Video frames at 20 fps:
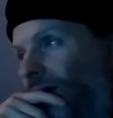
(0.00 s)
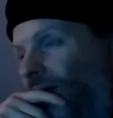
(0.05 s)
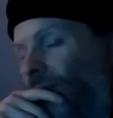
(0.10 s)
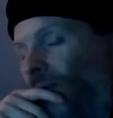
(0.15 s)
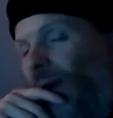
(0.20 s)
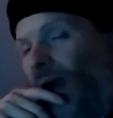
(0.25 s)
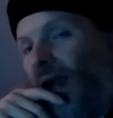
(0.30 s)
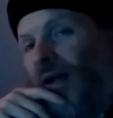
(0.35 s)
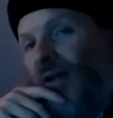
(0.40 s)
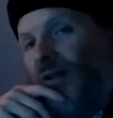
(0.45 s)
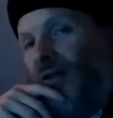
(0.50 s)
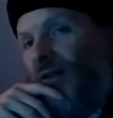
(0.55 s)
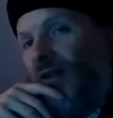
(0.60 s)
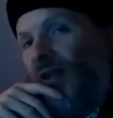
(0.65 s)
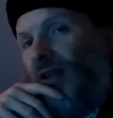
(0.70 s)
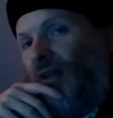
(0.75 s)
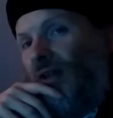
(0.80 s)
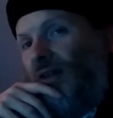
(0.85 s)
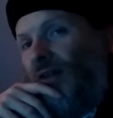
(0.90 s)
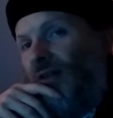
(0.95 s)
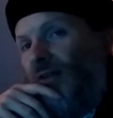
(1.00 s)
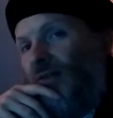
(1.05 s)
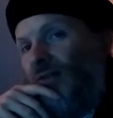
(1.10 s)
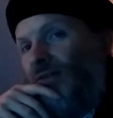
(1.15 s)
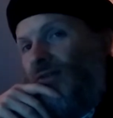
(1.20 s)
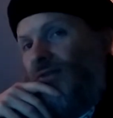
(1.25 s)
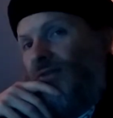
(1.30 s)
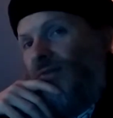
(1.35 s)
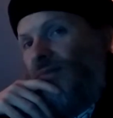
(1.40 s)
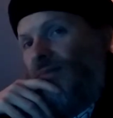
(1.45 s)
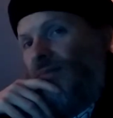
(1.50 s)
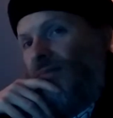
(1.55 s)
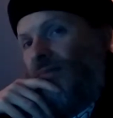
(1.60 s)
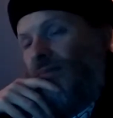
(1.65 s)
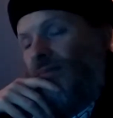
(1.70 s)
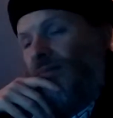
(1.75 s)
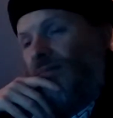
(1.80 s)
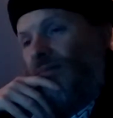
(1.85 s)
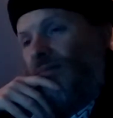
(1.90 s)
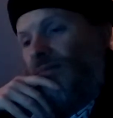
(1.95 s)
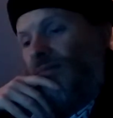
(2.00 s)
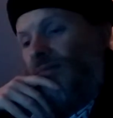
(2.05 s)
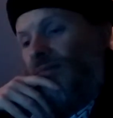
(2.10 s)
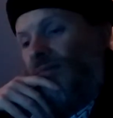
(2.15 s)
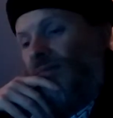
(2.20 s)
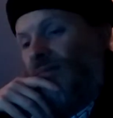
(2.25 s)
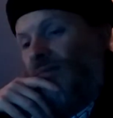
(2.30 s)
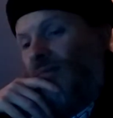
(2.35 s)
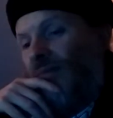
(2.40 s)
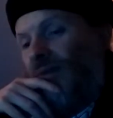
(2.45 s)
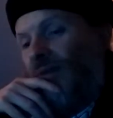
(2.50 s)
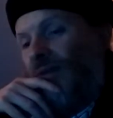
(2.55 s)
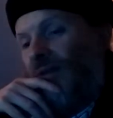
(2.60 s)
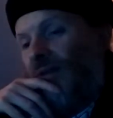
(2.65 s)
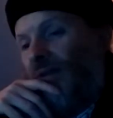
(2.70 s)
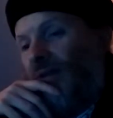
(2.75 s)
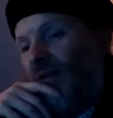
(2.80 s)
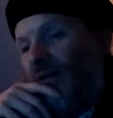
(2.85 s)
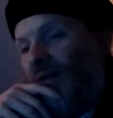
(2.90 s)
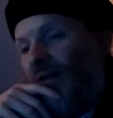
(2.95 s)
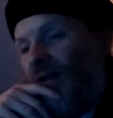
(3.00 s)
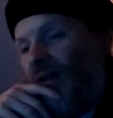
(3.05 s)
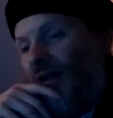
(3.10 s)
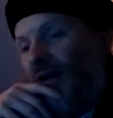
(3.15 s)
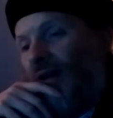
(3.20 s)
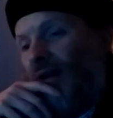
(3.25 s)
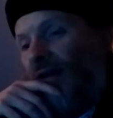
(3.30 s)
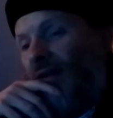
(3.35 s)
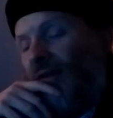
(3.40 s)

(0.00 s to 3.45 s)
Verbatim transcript: minor keys. Yeah,